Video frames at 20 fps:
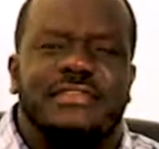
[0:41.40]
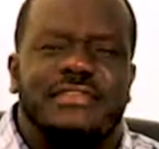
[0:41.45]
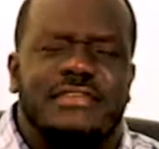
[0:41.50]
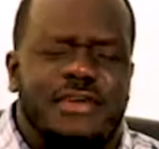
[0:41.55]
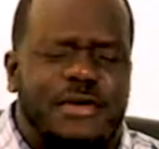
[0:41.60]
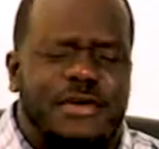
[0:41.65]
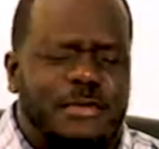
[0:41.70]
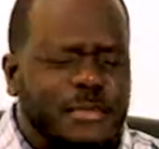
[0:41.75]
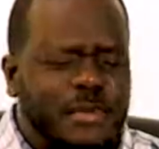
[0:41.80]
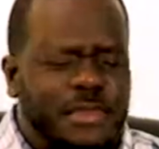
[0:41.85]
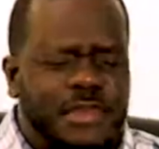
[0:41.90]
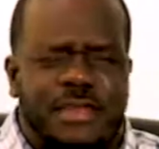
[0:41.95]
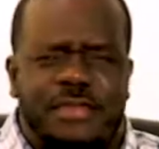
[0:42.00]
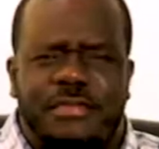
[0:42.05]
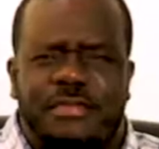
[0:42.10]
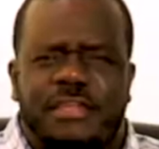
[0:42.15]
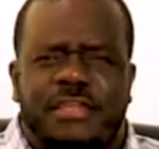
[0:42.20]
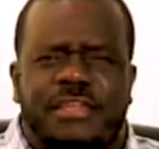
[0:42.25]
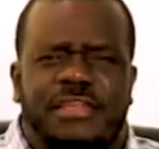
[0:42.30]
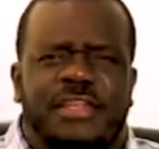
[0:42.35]
Come on
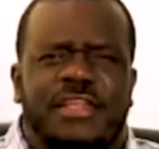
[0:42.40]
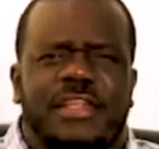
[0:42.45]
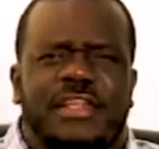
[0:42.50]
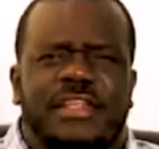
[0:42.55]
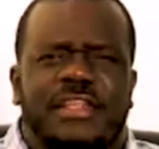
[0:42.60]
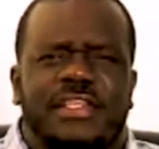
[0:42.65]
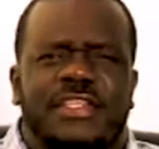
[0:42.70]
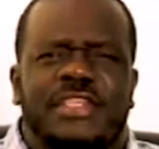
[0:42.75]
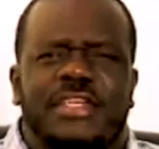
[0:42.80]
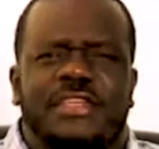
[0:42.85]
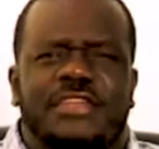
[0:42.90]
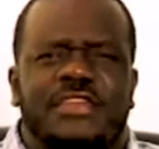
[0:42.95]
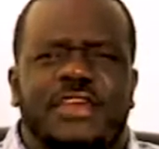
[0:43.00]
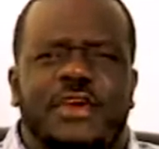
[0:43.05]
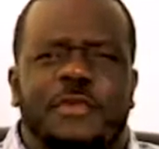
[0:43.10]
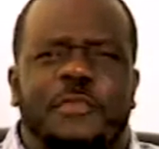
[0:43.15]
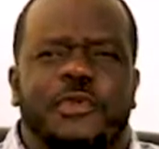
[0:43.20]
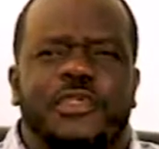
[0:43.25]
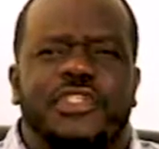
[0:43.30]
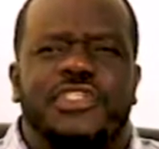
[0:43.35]
now. This is another
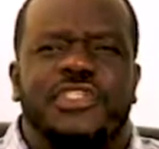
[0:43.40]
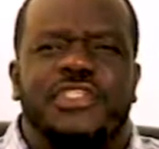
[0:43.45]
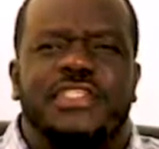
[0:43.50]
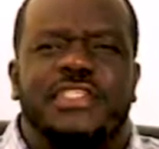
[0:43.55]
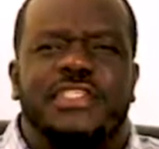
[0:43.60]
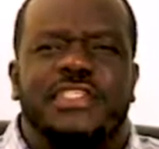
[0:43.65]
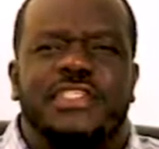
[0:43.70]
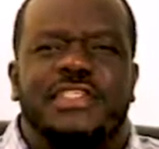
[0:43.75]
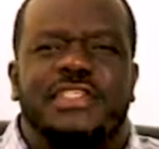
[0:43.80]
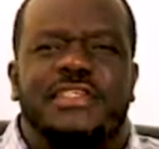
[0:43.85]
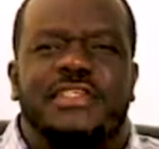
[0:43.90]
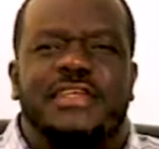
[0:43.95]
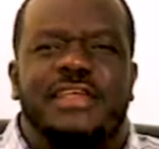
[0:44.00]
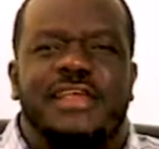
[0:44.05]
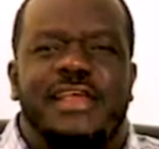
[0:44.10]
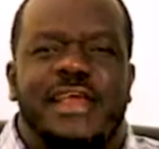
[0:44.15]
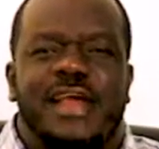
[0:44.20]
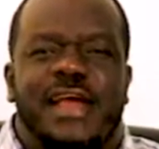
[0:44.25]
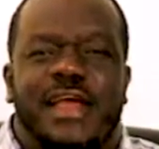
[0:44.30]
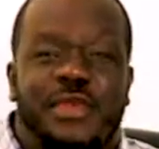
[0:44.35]
opportunity.
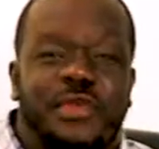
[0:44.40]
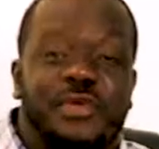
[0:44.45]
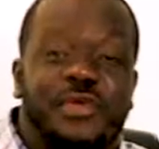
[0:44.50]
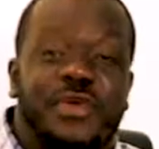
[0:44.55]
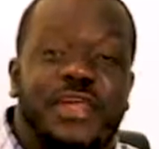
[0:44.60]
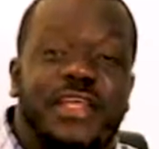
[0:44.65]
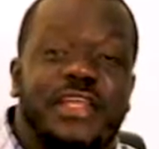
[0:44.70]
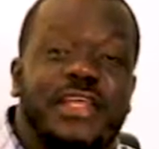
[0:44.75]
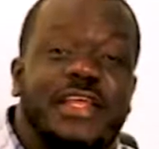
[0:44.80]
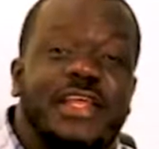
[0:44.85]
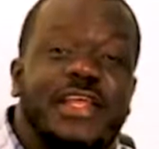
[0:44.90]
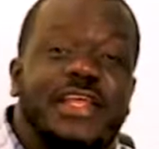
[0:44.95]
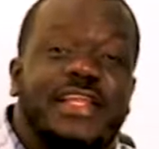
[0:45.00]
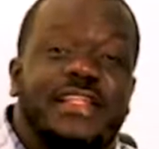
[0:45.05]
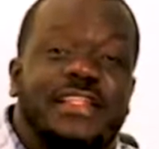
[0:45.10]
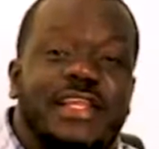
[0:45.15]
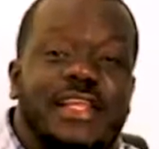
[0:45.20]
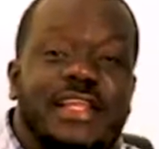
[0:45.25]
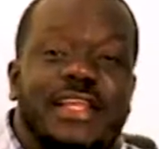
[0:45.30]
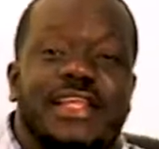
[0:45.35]
Are you ready?
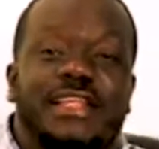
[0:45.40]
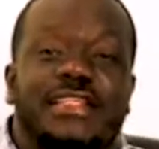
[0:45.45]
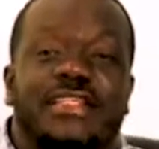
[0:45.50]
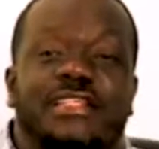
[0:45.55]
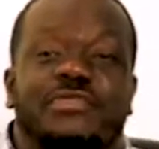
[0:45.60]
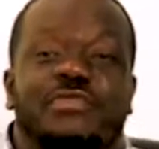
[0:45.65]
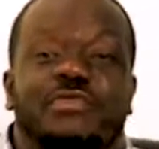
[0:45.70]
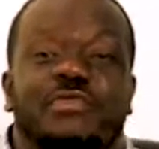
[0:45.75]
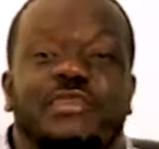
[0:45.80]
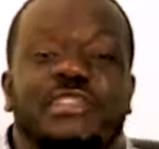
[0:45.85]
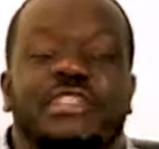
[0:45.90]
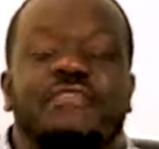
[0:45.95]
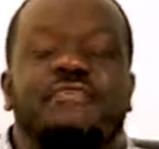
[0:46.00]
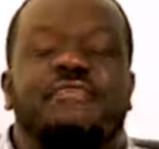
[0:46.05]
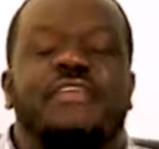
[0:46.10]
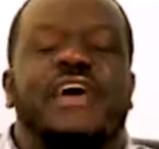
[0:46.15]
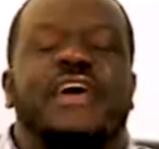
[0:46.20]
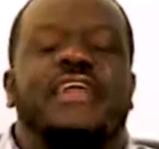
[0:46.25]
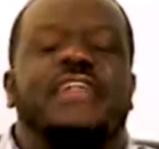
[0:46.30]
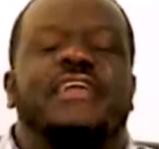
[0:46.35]
Declare this with me. Say,
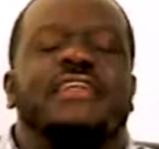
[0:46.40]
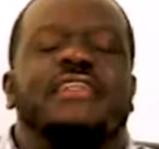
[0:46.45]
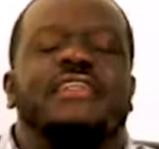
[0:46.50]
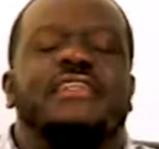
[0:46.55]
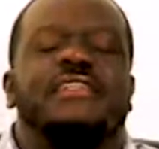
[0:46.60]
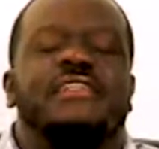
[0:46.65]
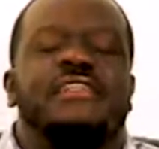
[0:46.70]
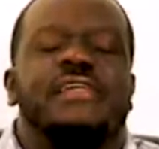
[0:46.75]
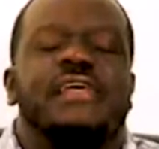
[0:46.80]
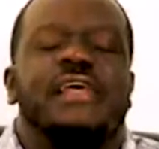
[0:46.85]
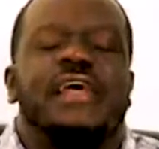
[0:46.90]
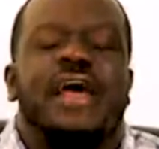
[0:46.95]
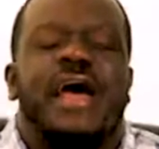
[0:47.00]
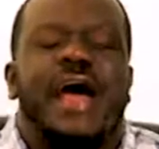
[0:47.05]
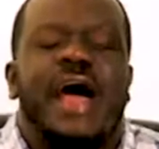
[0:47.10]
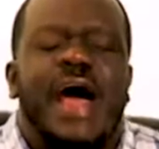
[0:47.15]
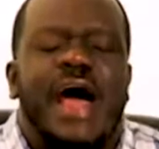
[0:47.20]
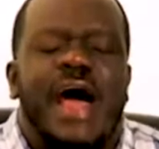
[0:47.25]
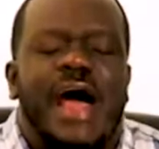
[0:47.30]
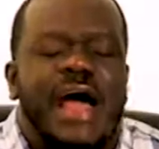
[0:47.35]
Father,
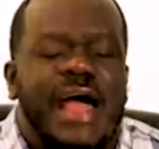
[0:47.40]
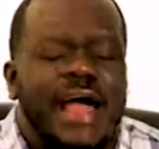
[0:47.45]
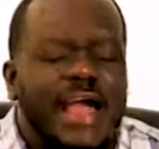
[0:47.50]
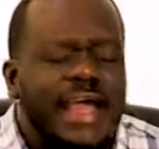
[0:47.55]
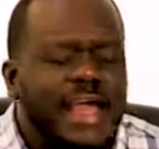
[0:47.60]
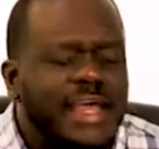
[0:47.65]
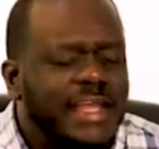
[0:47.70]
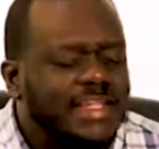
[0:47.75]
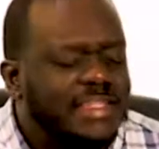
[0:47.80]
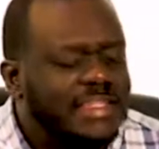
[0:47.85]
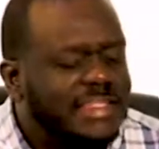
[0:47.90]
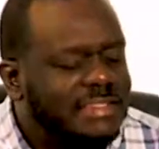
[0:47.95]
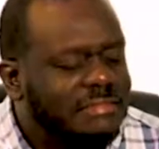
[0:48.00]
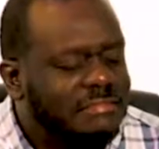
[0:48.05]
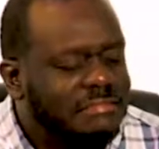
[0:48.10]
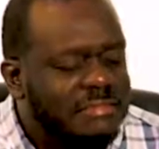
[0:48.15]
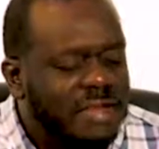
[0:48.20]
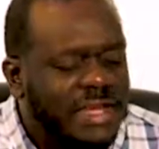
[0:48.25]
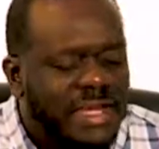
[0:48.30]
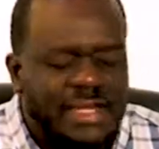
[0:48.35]
I
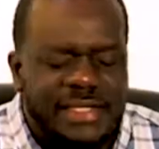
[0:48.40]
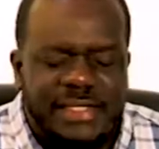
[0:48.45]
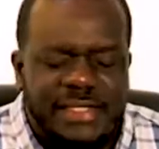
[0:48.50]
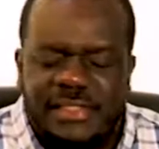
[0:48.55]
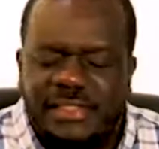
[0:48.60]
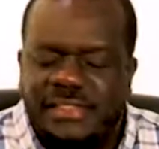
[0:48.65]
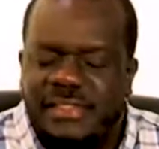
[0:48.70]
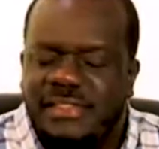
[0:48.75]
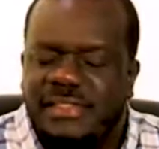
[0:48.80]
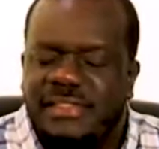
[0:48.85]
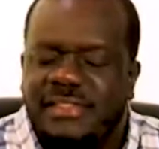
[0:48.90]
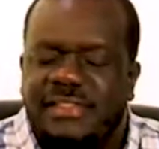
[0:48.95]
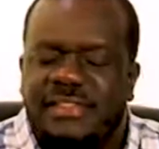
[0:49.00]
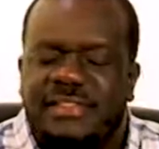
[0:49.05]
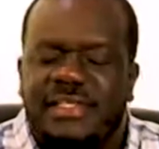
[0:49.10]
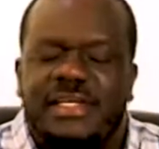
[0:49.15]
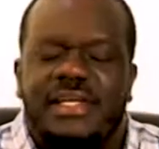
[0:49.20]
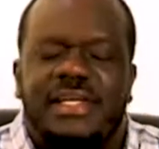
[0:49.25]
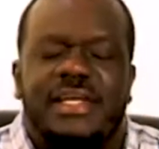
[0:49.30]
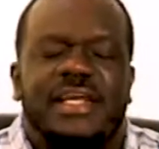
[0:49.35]
demand
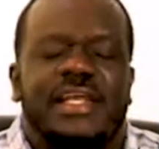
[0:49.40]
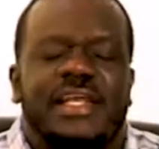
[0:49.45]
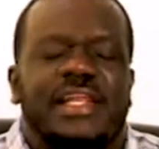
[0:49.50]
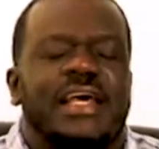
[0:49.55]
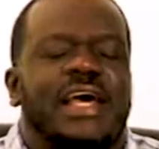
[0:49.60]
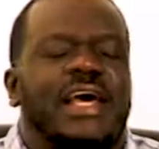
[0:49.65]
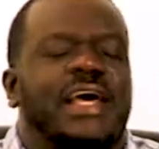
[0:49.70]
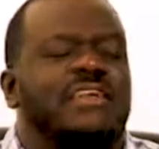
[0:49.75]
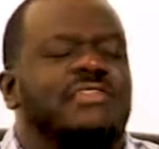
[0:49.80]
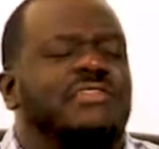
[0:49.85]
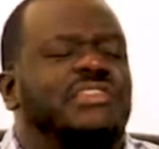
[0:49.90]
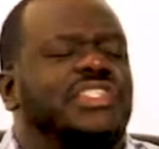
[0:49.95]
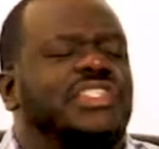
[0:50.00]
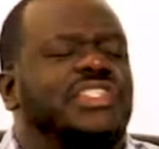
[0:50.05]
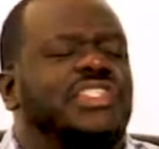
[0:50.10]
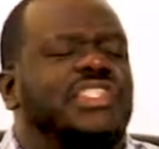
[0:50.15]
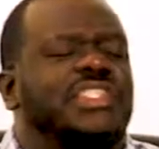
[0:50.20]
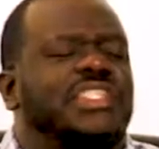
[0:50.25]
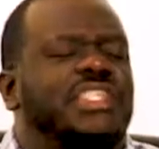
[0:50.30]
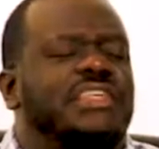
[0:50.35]
and I
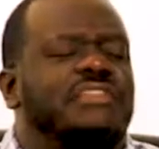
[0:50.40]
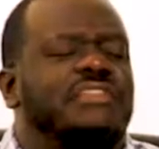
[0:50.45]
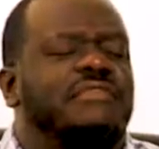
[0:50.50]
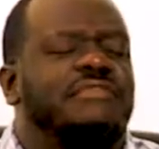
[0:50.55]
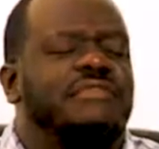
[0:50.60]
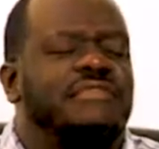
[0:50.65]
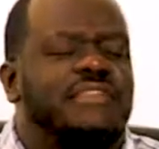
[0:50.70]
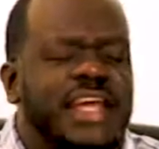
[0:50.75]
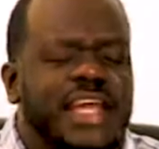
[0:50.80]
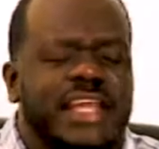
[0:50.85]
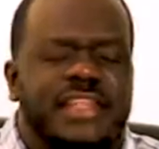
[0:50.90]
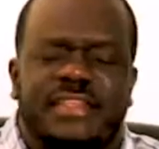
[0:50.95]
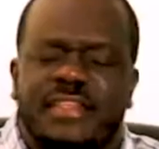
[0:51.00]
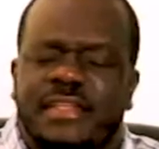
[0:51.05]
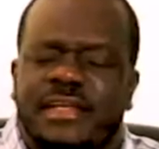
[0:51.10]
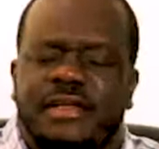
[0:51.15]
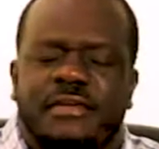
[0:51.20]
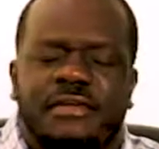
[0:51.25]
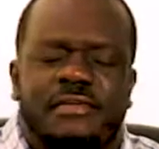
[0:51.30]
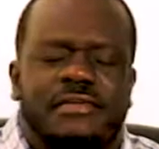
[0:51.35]
receive right
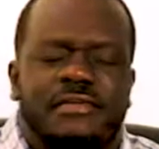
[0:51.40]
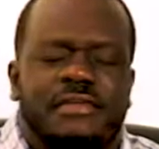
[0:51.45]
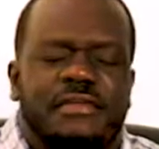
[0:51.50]
now